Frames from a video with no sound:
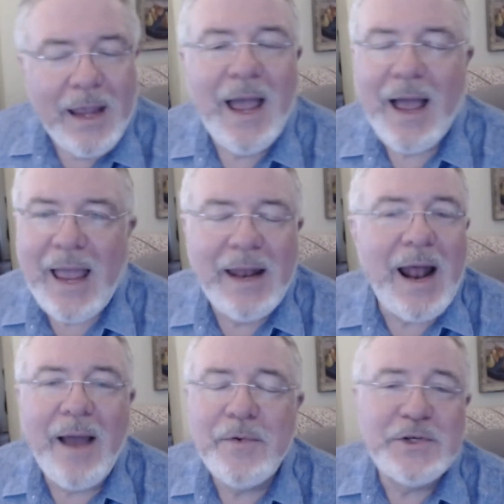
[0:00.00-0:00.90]
Yeah, and
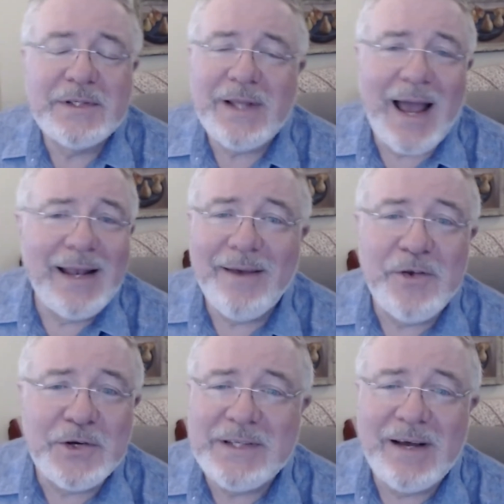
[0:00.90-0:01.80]
I'd
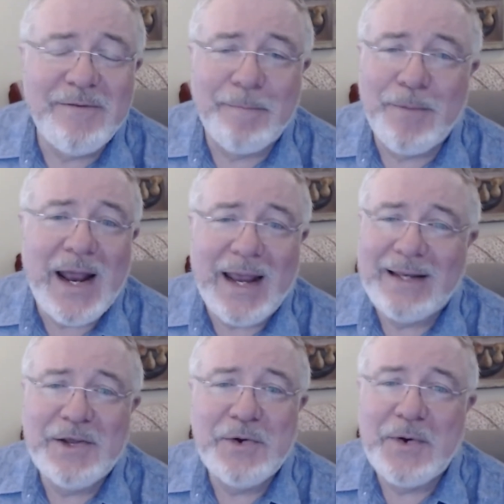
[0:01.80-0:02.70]
give yourself a
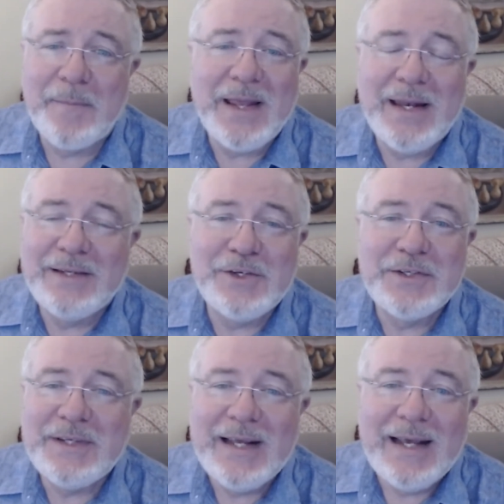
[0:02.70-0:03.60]
break too. I mean, it's
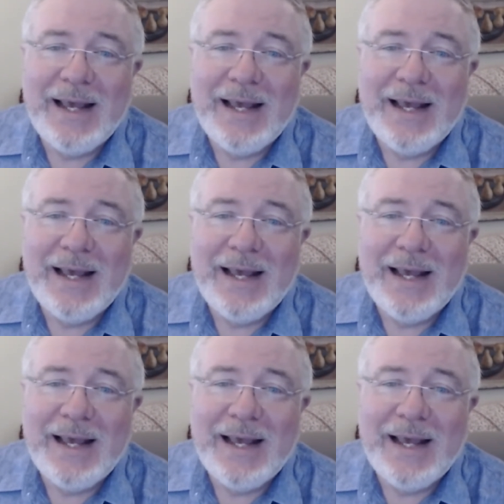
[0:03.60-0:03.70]
just,